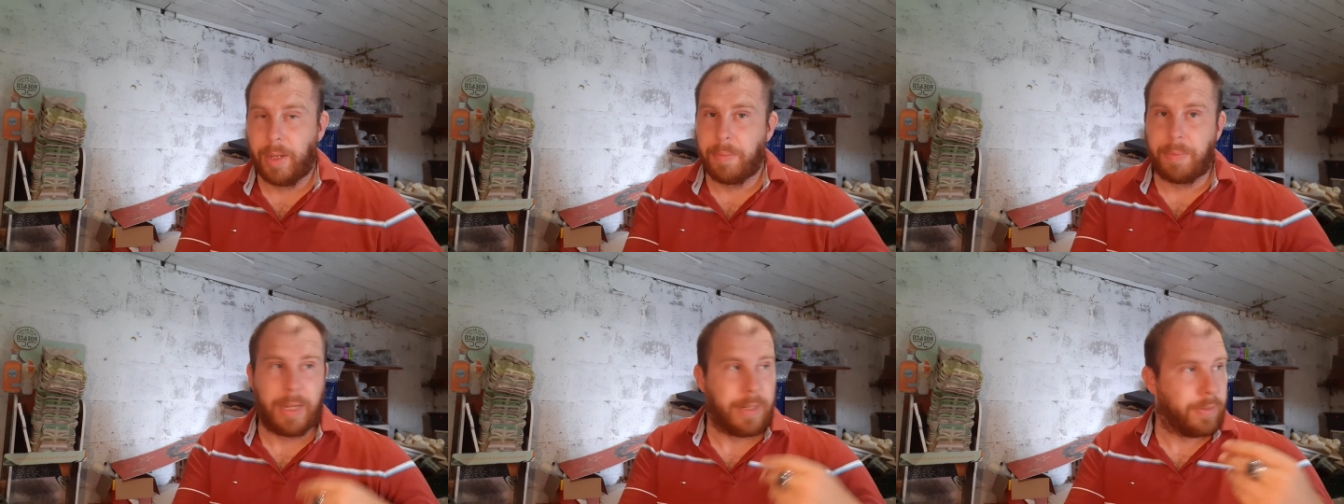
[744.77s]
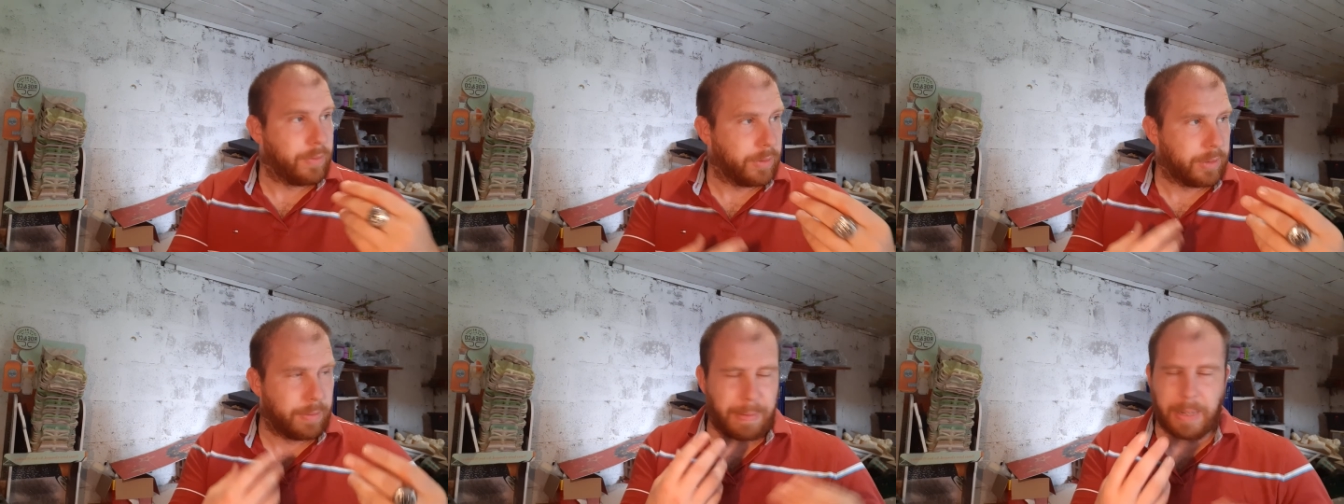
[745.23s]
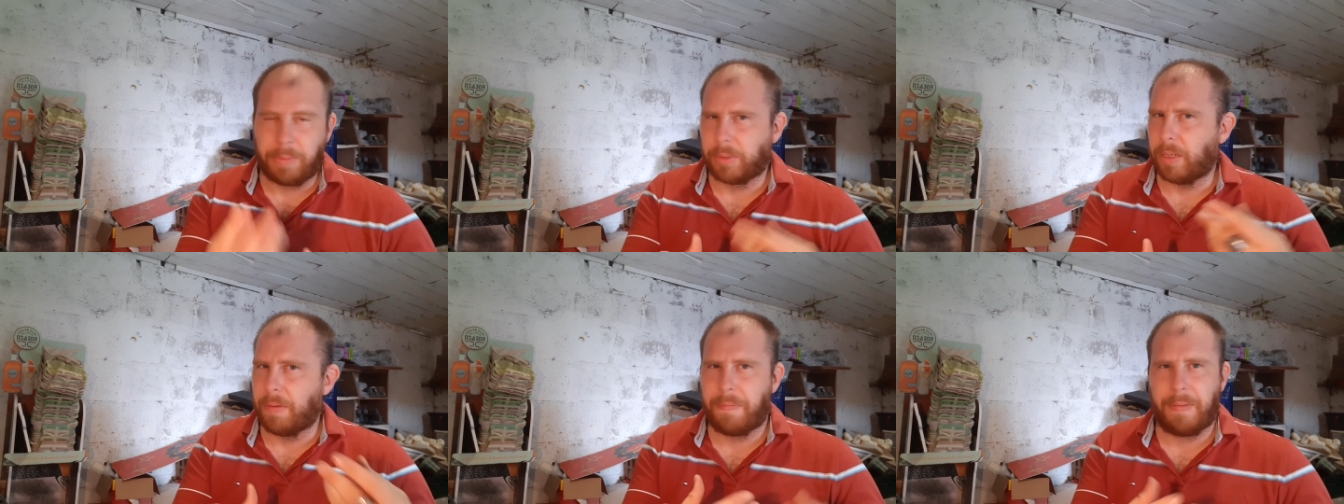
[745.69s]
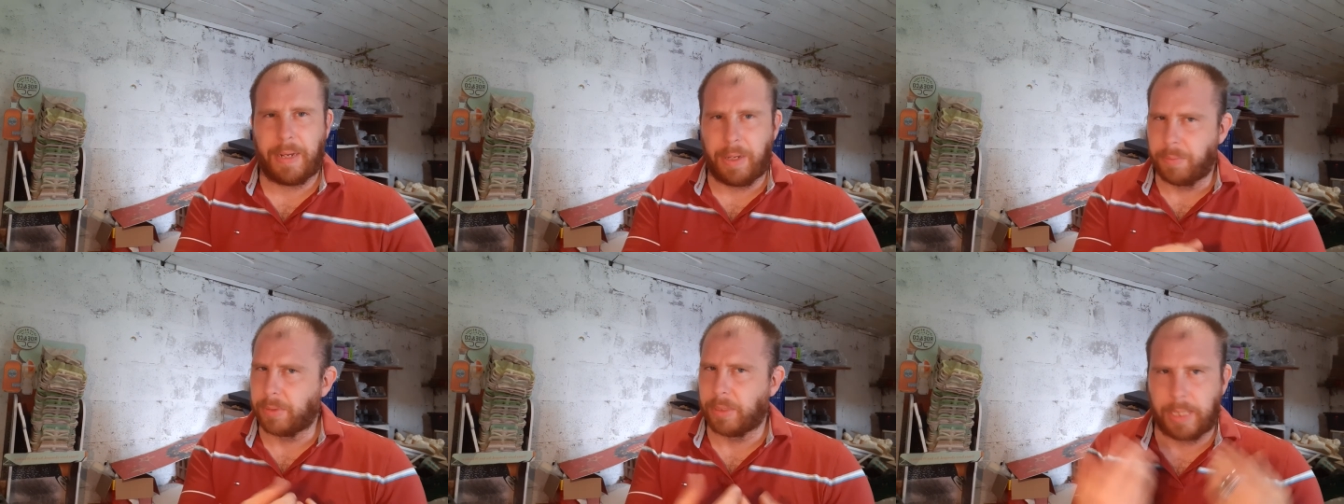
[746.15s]
but it was just, the paint was so thick
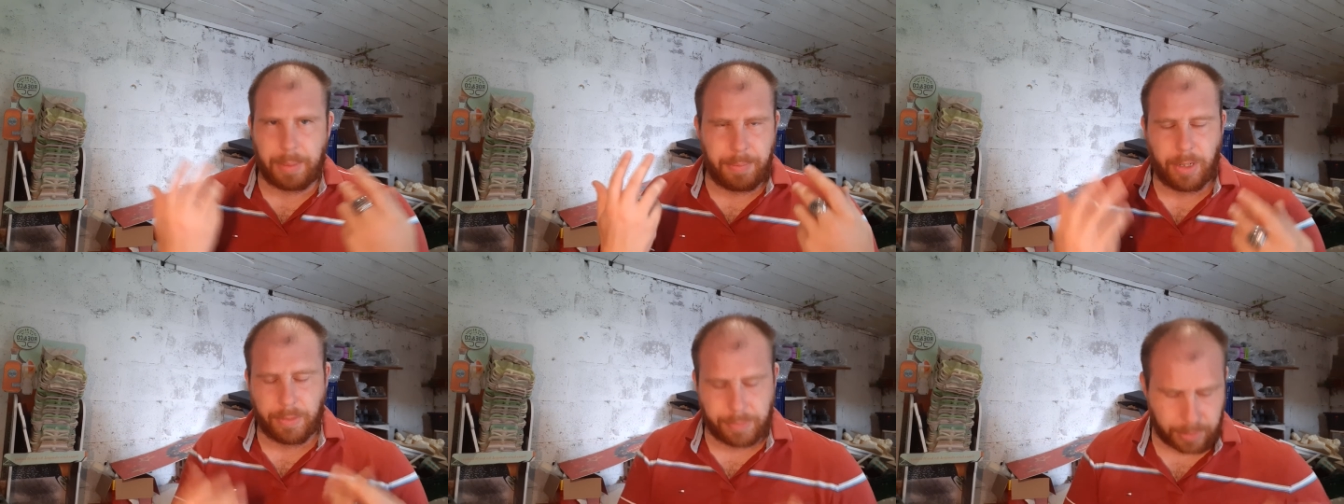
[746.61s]
it wasn't coming off,